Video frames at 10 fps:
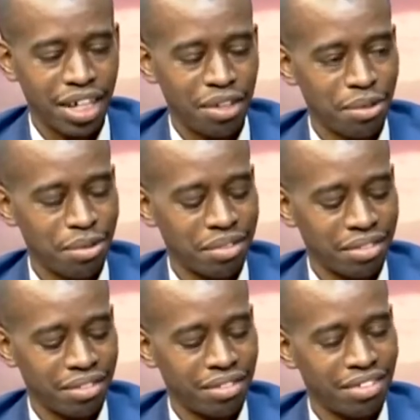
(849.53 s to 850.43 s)
you know,
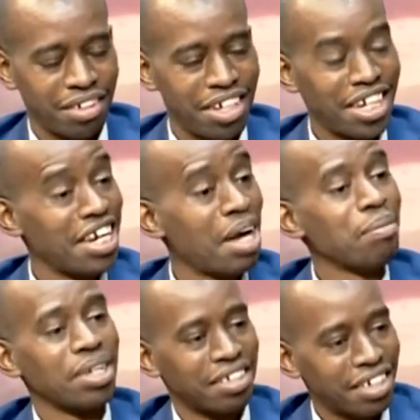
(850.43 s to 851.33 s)

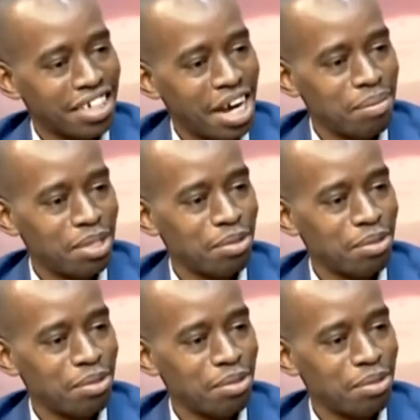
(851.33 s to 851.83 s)
dynamics that come